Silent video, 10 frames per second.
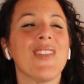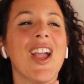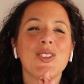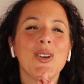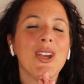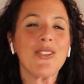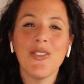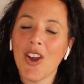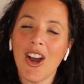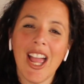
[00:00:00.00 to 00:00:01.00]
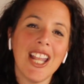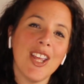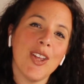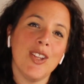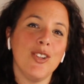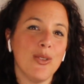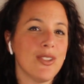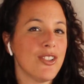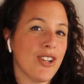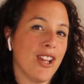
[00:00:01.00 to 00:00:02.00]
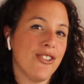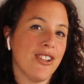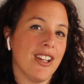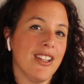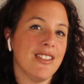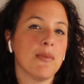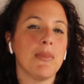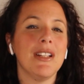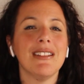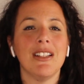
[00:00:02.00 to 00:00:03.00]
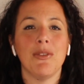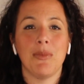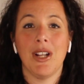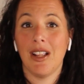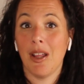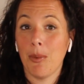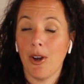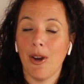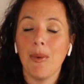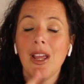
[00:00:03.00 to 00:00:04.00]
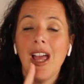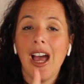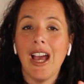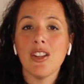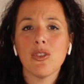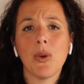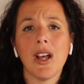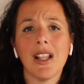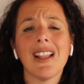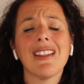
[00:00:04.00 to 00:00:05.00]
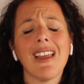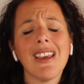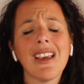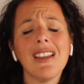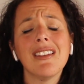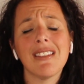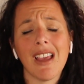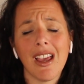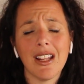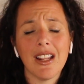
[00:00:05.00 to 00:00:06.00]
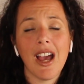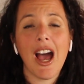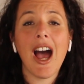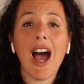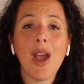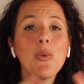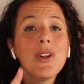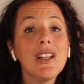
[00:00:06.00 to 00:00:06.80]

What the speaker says: So if you've got any other new suggestions, please leave them down at the bottom. And as well, like I said, I will